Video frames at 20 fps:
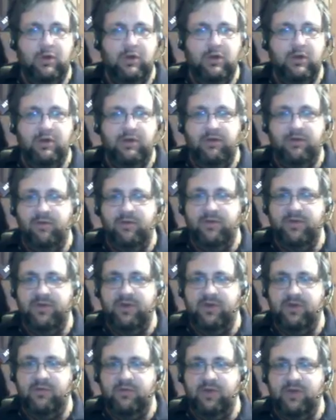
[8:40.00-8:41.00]
want the
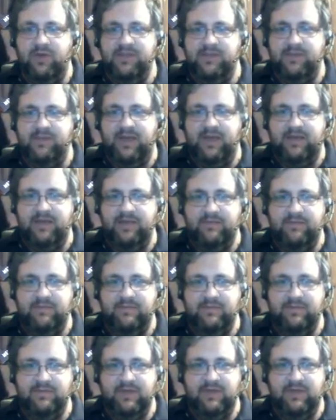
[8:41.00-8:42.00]
little braids in the back?
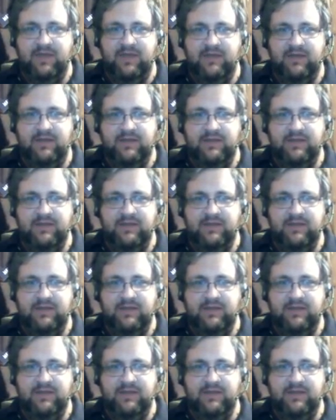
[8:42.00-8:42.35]
Nah, let's